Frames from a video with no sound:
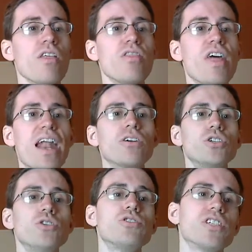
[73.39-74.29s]
That our
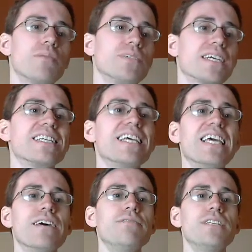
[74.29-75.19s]
two subjects
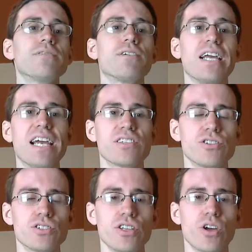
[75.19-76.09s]
give different
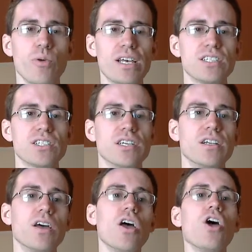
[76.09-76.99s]
answers to the question,